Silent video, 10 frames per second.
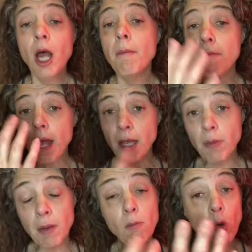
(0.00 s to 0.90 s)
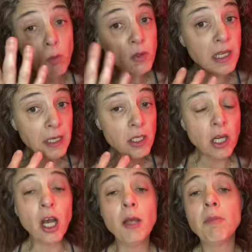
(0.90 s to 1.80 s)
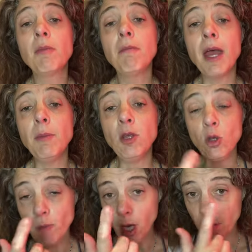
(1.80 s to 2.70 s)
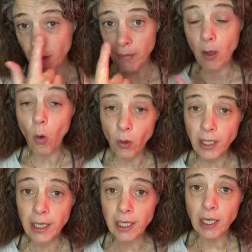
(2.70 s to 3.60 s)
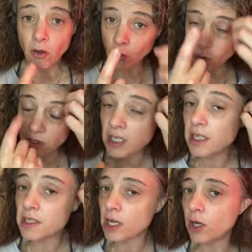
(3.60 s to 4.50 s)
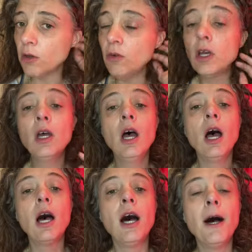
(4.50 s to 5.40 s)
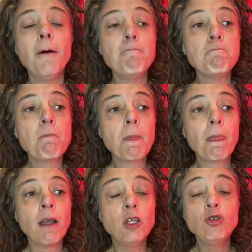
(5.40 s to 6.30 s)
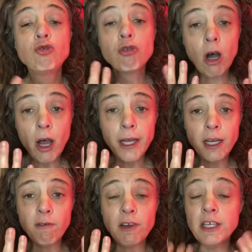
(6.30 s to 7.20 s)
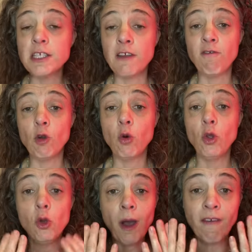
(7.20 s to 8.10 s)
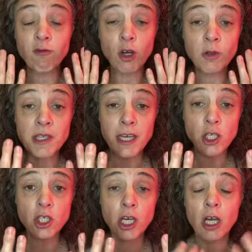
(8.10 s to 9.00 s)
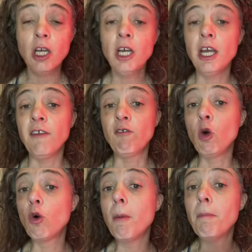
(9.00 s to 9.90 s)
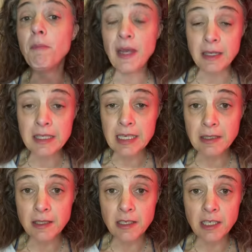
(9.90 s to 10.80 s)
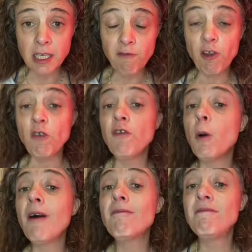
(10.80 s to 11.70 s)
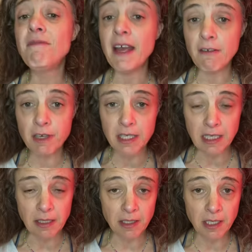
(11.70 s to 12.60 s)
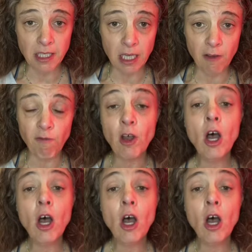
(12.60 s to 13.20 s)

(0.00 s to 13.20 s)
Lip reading: maybe normal skin type, maybe you might be a bit oily on your T-zone, dry lovelies if you have rosacea, if you're a bit sensitive. If you are very sensitive,